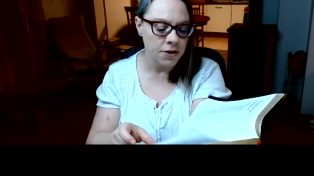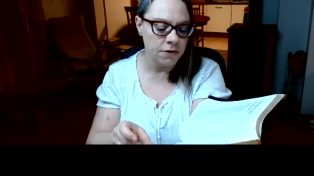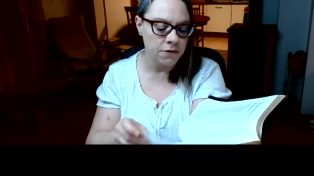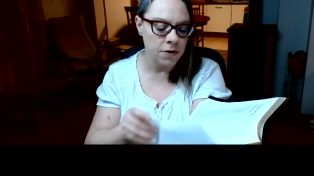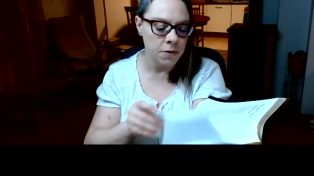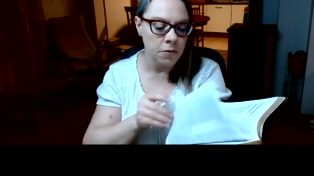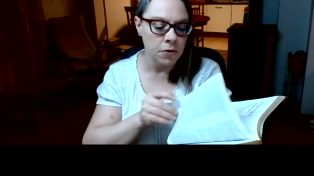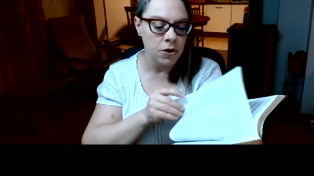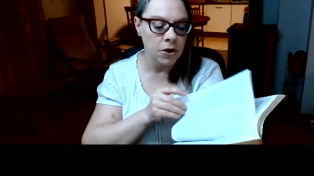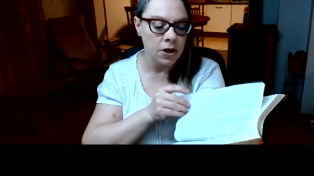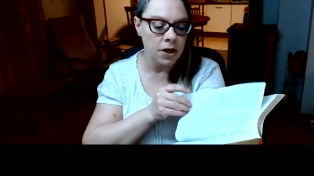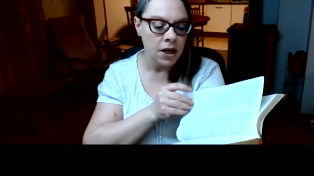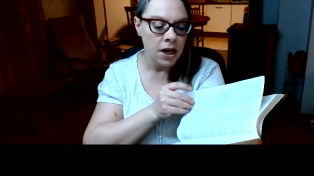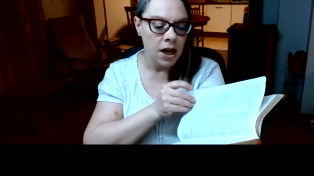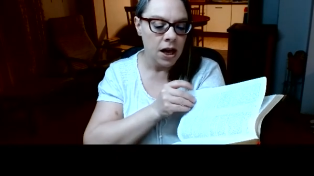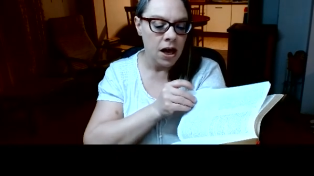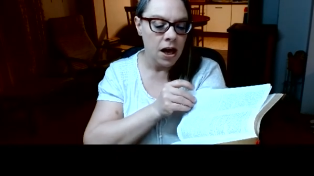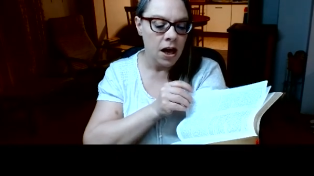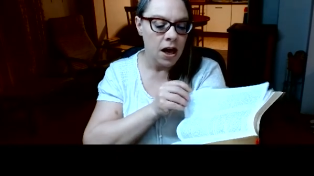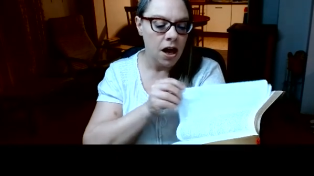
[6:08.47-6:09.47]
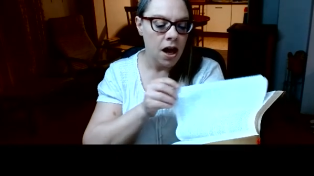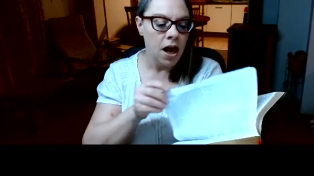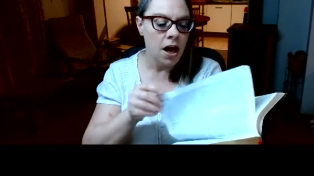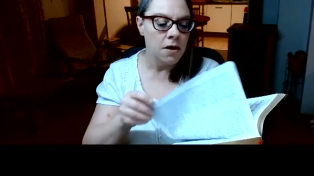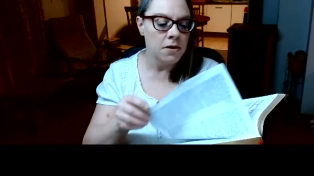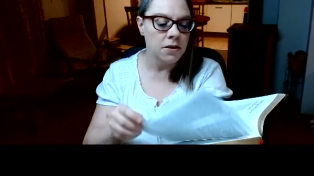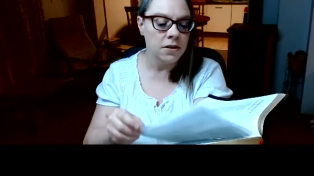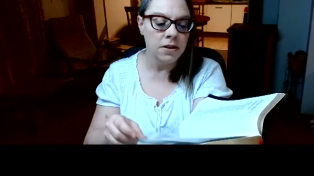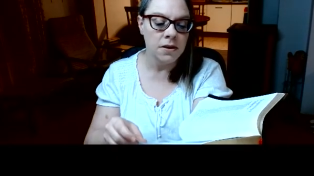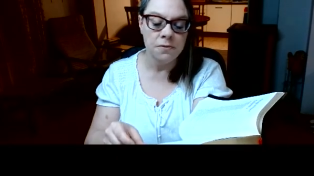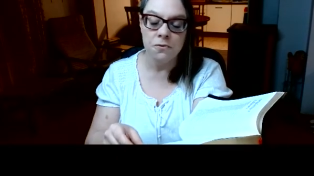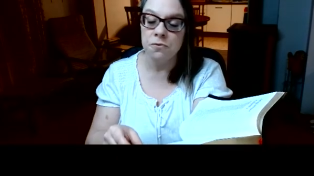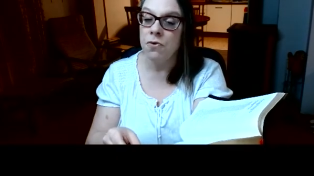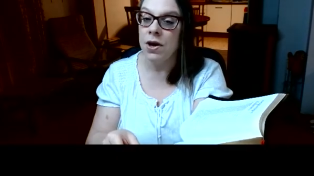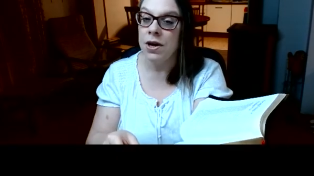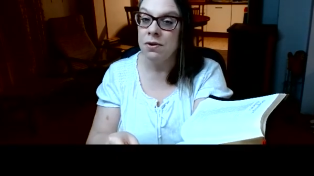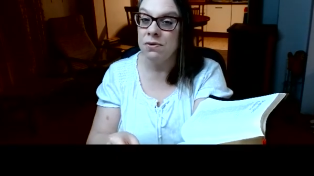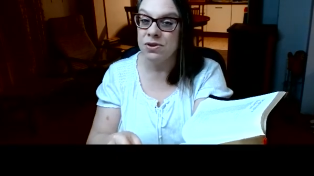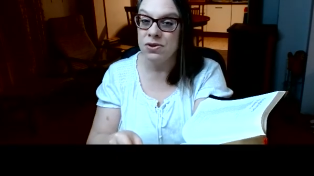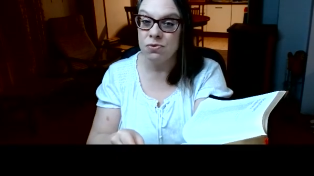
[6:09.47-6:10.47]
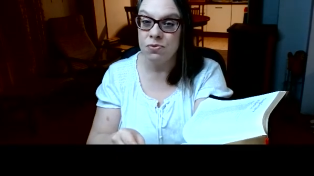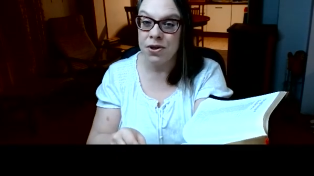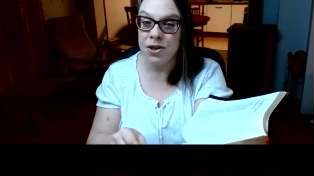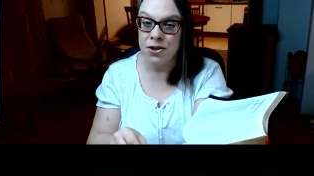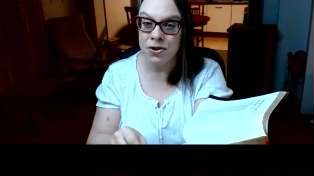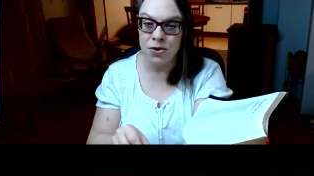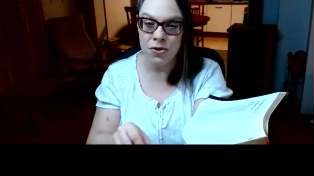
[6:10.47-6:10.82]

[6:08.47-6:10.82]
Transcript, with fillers: of the book, uh, when it was written,